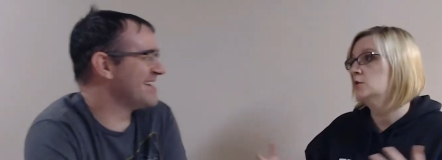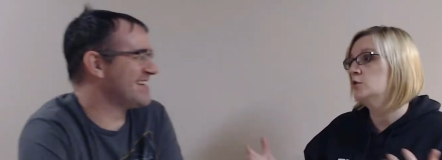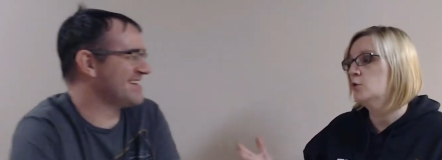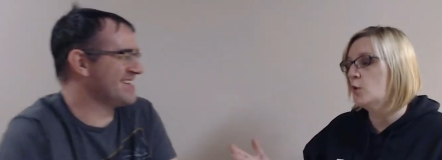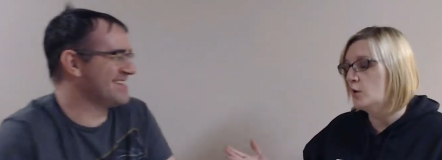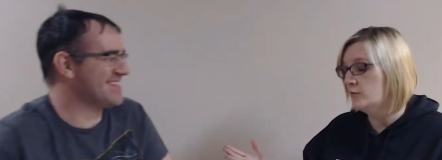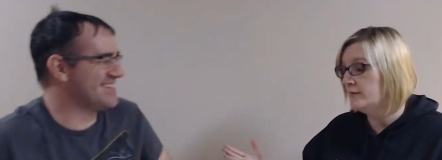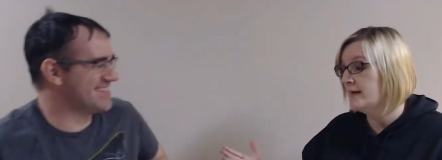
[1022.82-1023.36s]

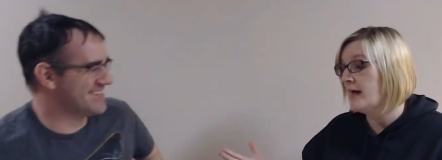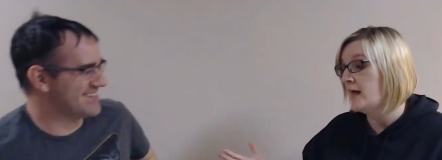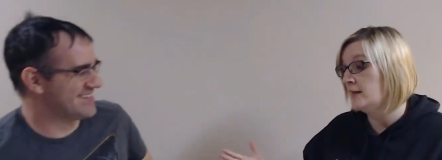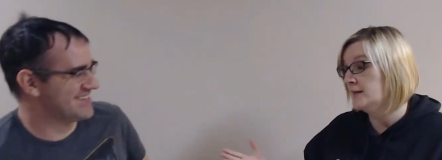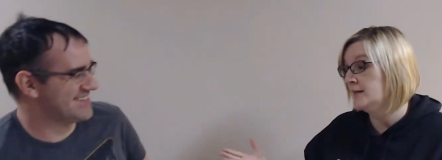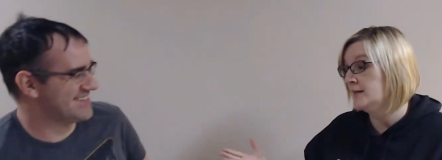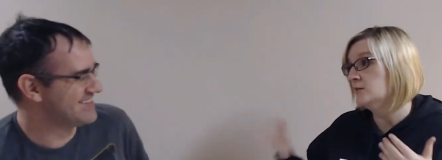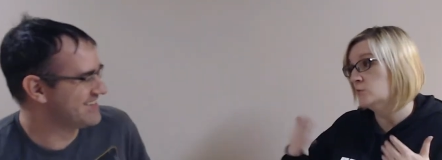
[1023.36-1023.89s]
Speaker 1: your
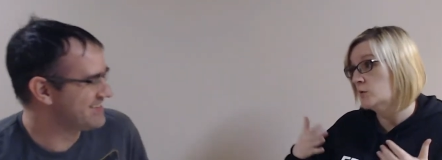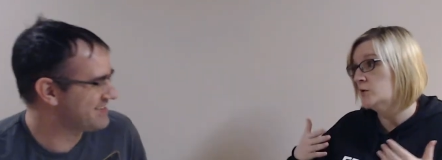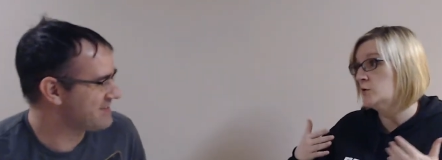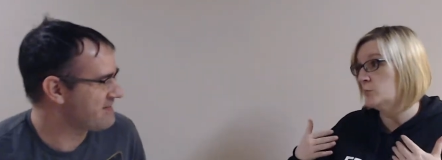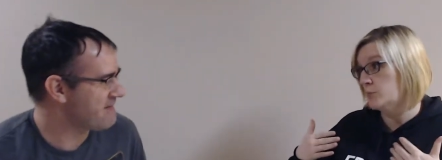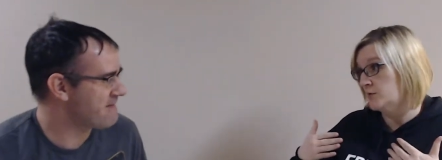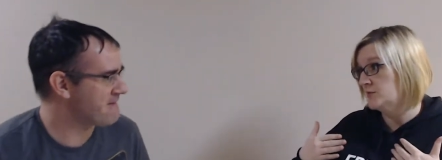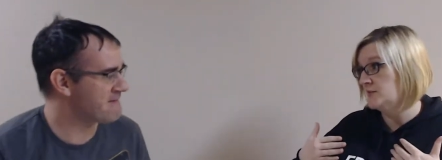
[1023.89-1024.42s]
reality is what you
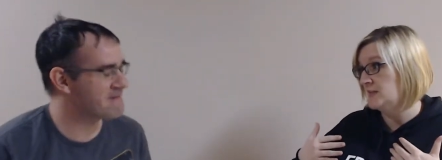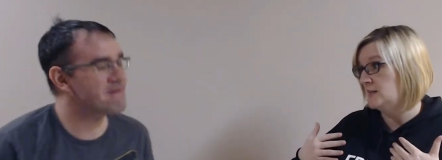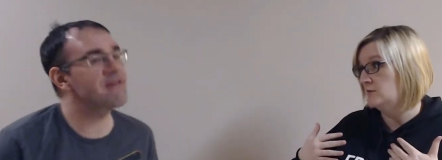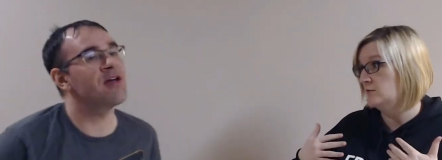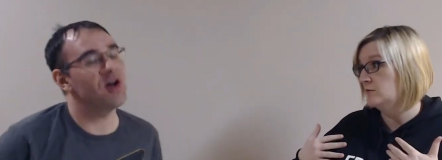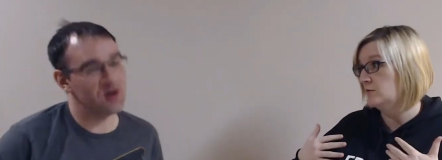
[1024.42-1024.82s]
perceive.